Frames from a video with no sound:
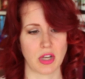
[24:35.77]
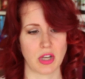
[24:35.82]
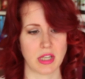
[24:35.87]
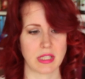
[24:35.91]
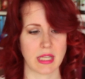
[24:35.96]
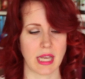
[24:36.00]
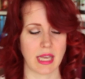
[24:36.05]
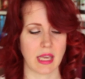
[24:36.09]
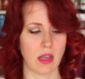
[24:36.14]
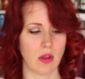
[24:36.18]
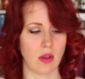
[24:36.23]

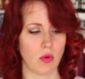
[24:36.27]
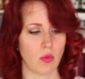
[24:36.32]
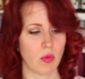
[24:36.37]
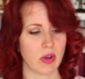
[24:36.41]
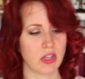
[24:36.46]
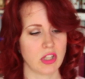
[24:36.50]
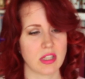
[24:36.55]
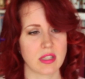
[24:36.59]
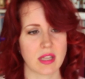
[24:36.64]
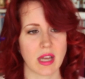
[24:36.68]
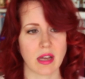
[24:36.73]
taking
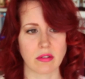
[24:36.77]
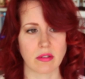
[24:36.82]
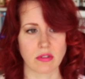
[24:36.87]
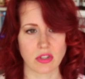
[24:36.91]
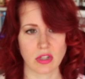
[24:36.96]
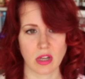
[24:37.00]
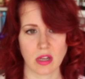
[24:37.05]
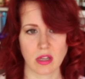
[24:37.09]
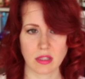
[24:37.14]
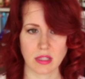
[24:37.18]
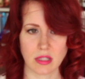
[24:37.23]
wedges out and
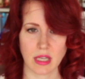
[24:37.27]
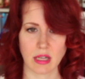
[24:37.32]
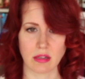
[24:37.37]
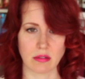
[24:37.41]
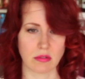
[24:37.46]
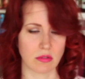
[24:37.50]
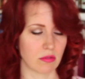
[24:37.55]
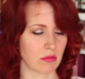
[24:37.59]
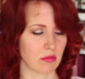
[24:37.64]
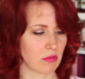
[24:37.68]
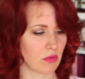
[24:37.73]
darts out
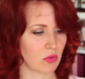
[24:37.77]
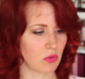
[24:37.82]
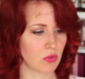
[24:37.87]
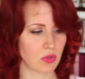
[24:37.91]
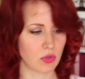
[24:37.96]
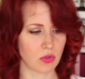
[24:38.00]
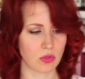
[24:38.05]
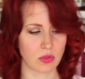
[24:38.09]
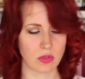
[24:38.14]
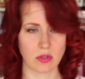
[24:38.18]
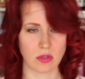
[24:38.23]
and all
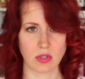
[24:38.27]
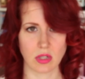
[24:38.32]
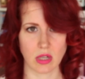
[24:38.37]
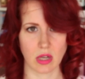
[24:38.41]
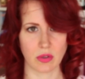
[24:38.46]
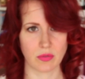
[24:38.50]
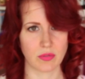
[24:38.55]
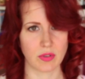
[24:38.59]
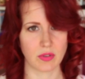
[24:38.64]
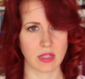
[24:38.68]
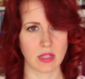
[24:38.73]
sorts of
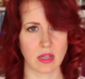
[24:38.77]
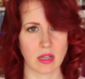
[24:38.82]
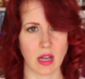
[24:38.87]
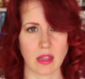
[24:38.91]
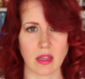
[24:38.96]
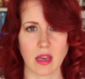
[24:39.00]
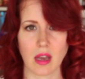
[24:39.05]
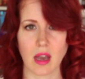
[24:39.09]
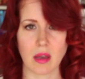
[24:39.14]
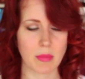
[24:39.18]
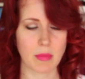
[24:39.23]
stuff, and I
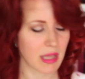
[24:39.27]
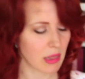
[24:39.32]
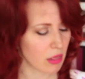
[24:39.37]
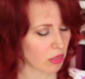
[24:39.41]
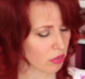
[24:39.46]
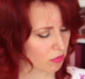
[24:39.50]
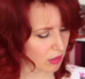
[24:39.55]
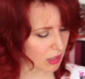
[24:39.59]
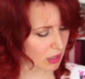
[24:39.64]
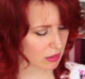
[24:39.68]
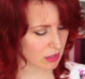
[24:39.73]
think I made
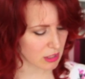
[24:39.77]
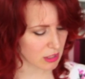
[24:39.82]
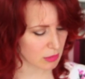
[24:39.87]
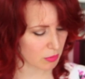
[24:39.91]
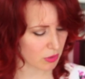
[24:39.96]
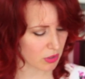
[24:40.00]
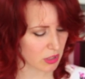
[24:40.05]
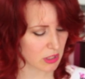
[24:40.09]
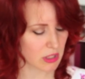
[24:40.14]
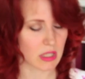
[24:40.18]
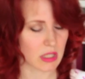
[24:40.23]
3 of these
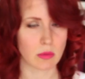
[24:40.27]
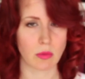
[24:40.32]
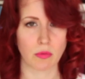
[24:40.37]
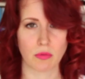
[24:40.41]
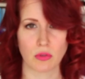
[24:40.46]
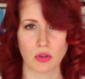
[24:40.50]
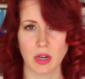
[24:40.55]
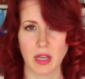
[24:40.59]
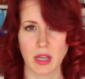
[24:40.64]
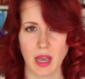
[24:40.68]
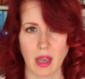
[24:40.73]
bodices
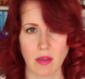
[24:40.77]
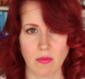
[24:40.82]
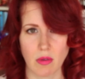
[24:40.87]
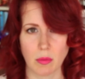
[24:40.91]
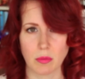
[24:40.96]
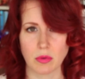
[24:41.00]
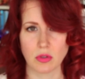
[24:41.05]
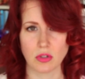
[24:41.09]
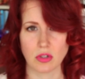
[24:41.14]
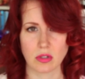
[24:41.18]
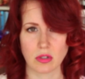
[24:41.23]
before I gave
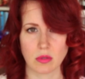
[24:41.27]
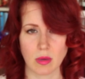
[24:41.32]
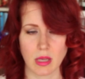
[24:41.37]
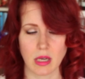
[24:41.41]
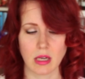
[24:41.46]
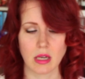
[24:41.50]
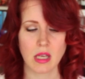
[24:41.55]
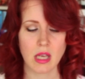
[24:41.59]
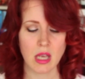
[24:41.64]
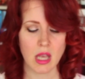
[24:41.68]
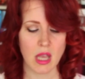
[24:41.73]
up and just
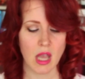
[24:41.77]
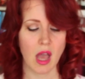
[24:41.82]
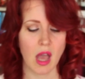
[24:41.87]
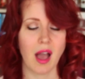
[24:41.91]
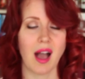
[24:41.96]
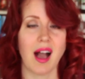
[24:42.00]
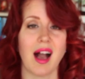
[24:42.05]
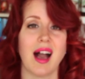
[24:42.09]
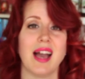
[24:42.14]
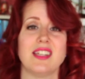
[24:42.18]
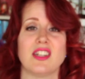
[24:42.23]
went,
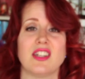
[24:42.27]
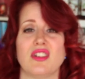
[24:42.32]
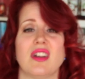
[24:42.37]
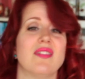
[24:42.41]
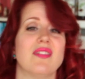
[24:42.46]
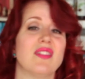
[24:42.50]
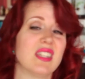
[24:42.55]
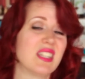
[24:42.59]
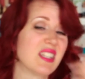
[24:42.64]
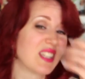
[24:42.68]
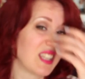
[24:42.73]
I don't
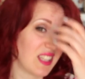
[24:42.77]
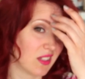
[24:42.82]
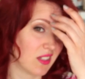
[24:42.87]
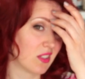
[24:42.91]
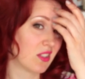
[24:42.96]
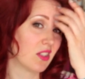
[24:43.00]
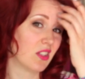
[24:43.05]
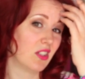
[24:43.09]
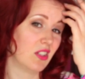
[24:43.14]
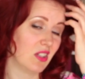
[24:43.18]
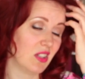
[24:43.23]
have the
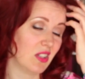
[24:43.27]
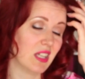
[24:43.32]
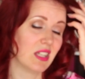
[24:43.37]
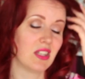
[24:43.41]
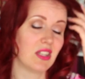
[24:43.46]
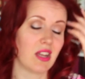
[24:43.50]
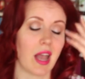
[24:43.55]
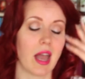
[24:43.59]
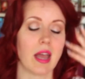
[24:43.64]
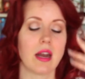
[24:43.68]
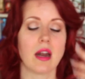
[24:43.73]
skills to do
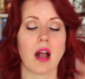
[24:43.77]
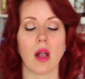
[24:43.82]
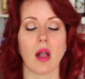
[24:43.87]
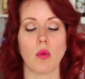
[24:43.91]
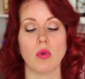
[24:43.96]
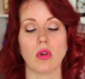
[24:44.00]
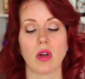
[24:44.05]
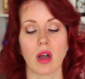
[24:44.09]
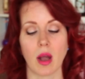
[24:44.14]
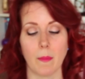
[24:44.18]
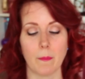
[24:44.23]
this yet, I
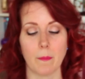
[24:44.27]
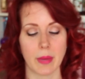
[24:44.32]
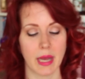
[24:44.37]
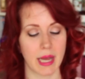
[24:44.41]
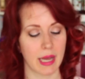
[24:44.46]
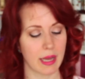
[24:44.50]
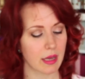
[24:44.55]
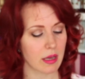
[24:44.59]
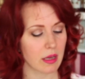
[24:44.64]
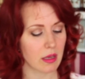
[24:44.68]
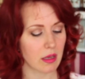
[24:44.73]
will come
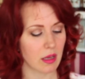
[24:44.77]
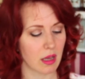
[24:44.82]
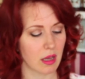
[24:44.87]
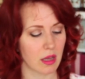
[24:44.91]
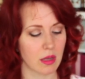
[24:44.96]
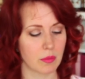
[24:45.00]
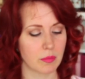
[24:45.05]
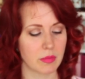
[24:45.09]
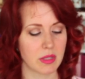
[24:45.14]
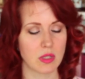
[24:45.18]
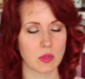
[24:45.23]
back.
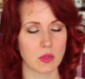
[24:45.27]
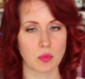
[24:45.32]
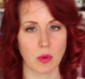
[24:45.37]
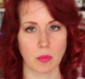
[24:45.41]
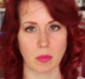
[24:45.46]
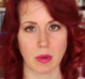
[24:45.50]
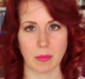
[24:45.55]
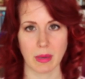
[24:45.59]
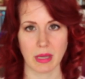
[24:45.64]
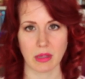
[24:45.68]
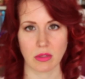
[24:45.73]
This is
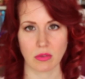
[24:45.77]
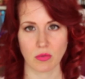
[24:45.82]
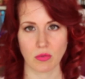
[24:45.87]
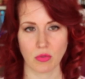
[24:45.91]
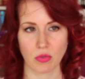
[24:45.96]
probably about